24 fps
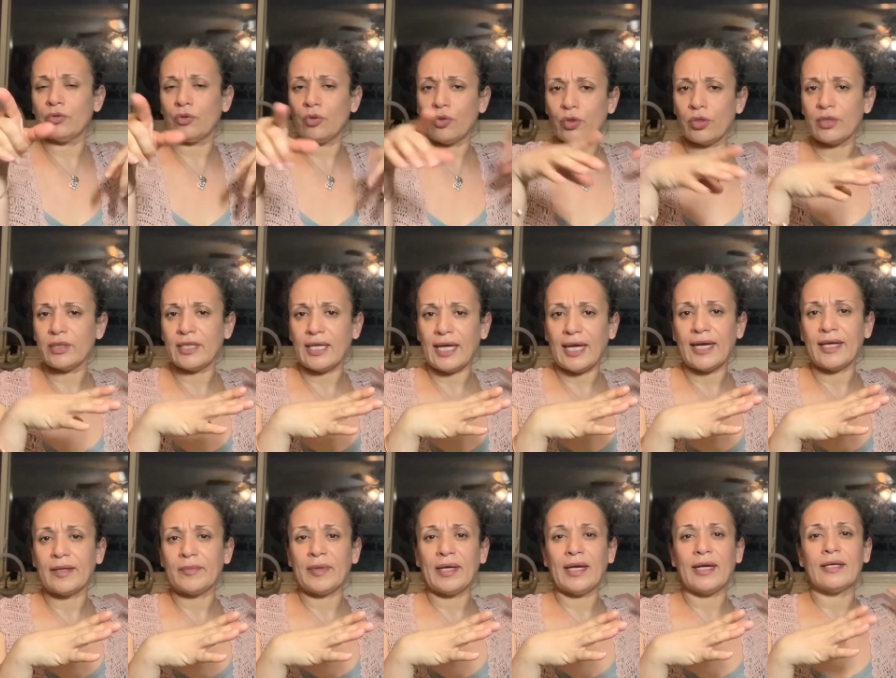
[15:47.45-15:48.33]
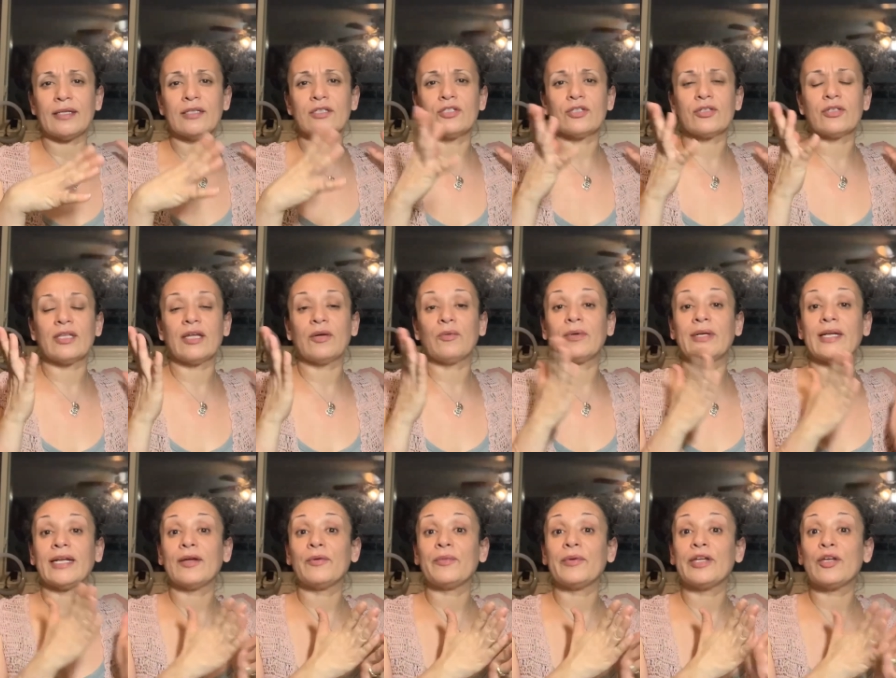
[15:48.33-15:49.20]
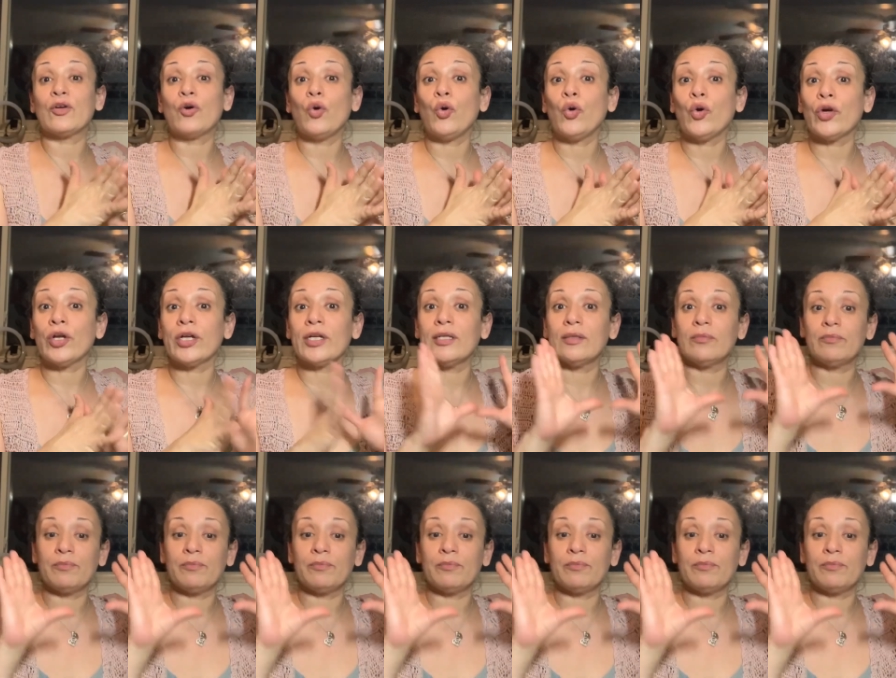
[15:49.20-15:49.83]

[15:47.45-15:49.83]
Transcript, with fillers: or the iPad so that when I record,